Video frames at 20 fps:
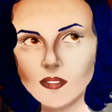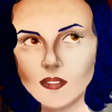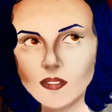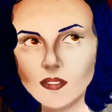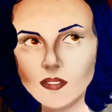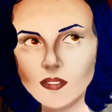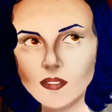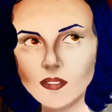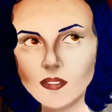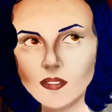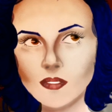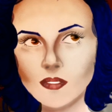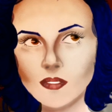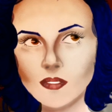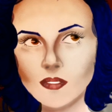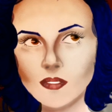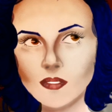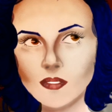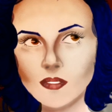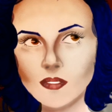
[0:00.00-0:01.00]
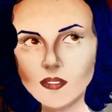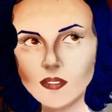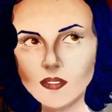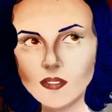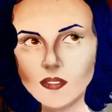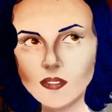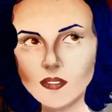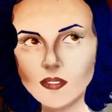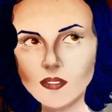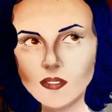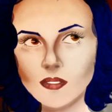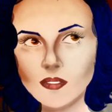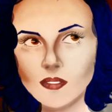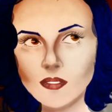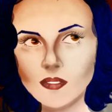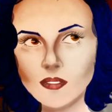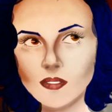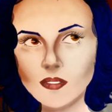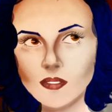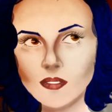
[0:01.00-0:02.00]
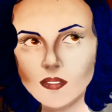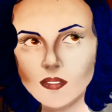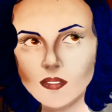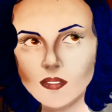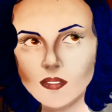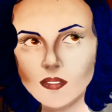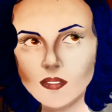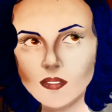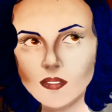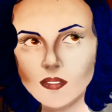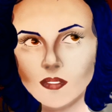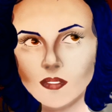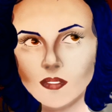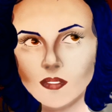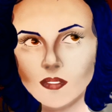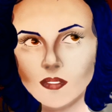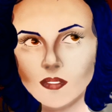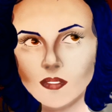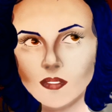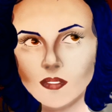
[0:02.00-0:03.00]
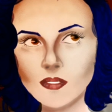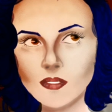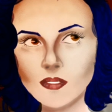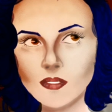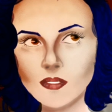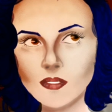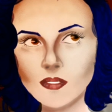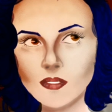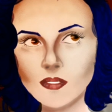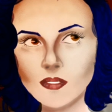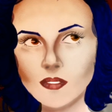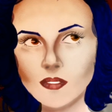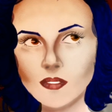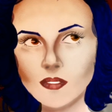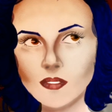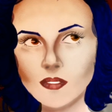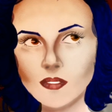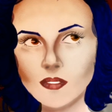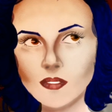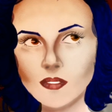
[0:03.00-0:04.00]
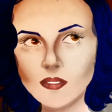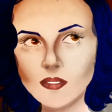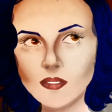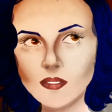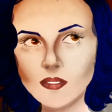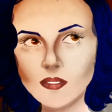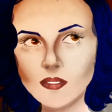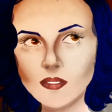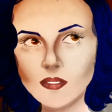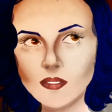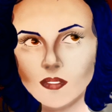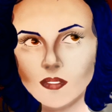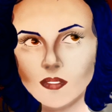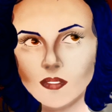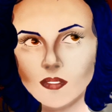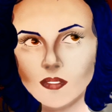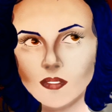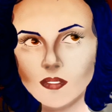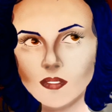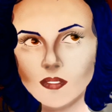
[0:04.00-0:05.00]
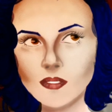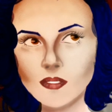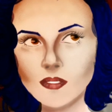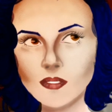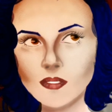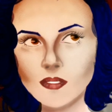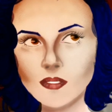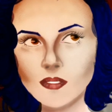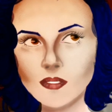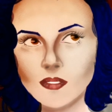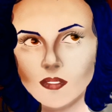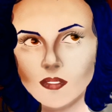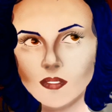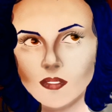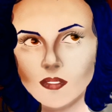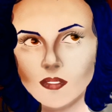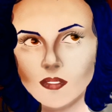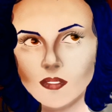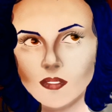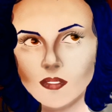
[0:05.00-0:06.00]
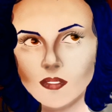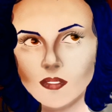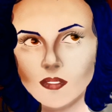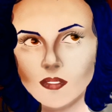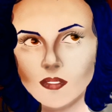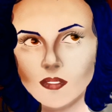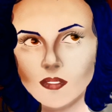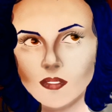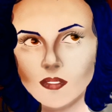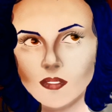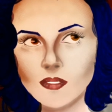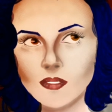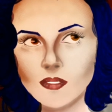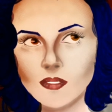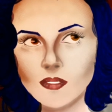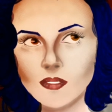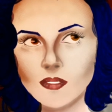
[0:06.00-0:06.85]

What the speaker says: This is a still picture; no speech is visible.